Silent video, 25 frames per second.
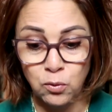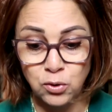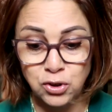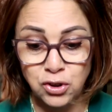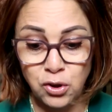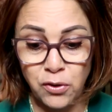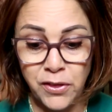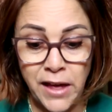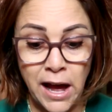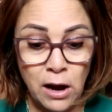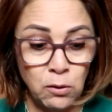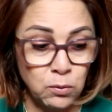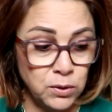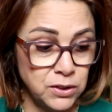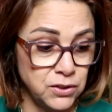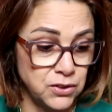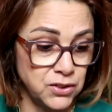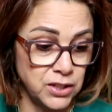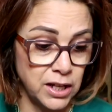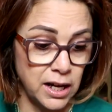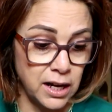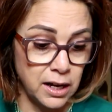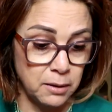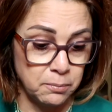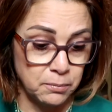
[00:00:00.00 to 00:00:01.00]
So that
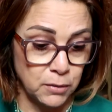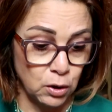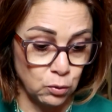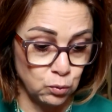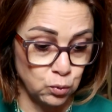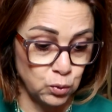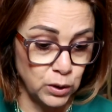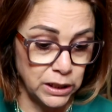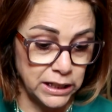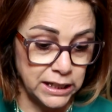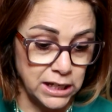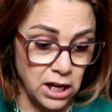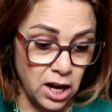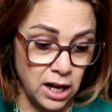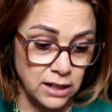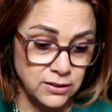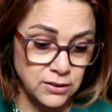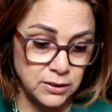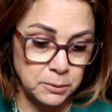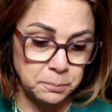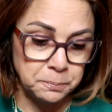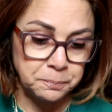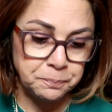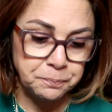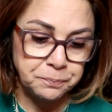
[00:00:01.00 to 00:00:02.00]
was really
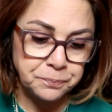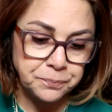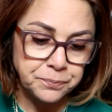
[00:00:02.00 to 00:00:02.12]
awesome.